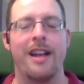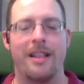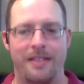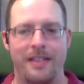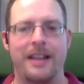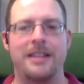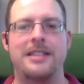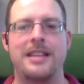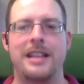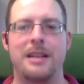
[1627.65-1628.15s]

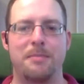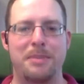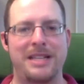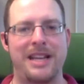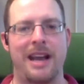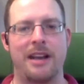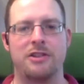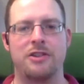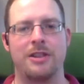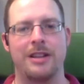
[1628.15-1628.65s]
they see the
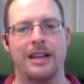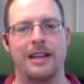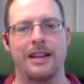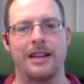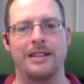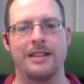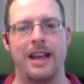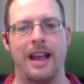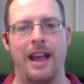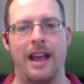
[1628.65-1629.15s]
potential in
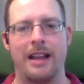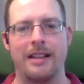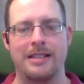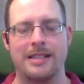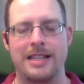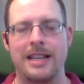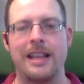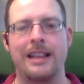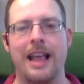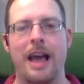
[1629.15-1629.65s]
it, and
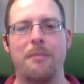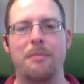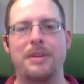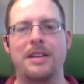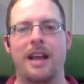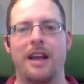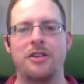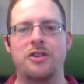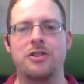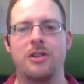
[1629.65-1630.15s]
seeing that
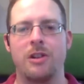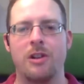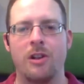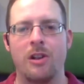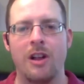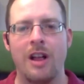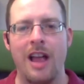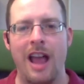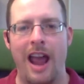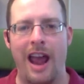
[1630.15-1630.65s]
potential